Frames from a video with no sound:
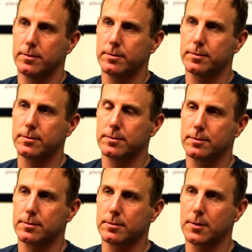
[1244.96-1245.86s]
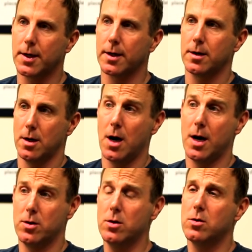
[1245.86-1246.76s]
worked in it? Yeah,
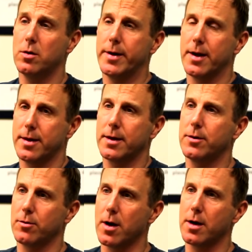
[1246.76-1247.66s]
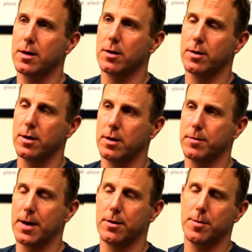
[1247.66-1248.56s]
I do. I mean, I think he's right on the. I
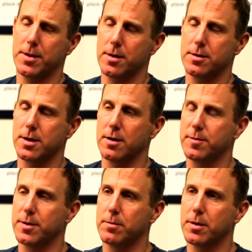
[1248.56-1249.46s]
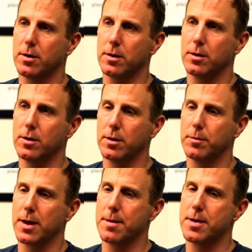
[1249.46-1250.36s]
mean, I don't know about the other stuff, but but on on the
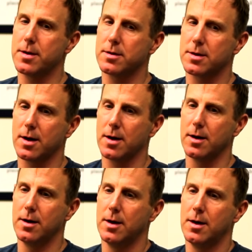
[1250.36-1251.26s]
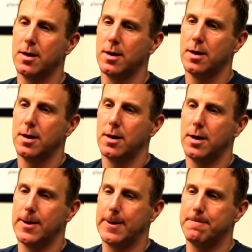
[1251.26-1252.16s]
plant-based side,
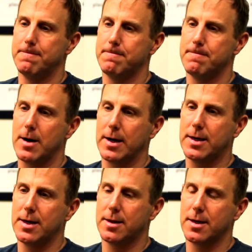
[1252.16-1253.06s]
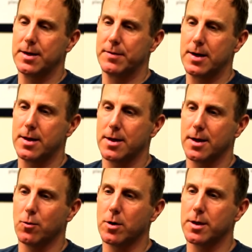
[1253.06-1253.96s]
um, I can't think of
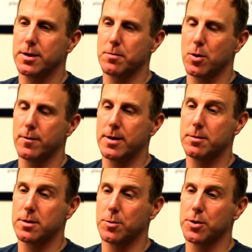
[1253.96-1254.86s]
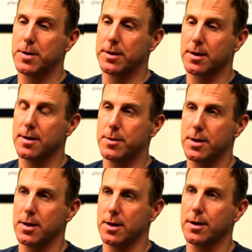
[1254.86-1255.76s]
anything. And one of the things that motivates me so much about the
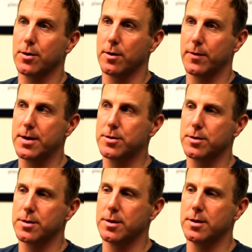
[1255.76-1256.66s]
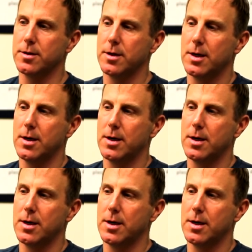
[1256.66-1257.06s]
company, and I think our investors, is